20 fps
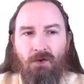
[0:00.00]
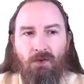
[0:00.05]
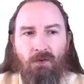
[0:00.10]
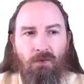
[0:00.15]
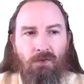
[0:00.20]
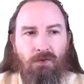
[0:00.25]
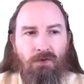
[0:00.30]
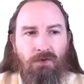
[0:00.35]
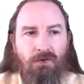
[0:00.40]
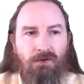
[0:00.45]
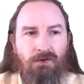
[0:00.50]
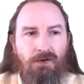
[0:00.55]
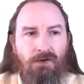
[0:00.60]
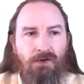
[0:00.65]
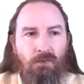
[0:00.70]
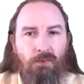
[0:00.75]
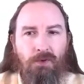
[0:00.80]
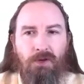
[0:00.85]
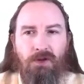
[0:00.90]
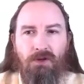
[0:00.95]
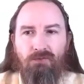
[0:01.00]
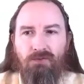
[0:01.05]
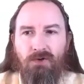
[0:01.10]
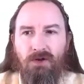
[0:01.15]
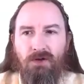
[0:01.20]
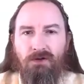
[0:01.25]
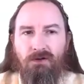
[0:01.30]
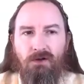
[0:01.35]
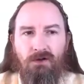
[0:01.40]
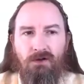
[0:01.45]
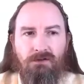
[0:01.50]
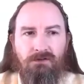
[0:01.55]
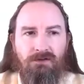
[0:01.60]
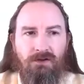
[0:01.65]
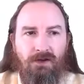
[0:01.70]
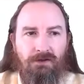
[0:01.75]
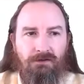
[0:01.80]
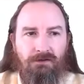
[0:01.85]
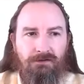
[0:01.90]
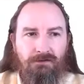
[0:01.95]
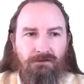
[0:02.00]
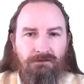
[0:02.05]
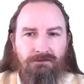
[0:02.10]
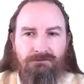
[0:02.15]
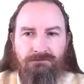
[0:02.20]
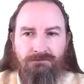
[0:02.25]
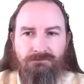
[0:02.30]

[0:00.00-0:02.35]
or we can run all tests.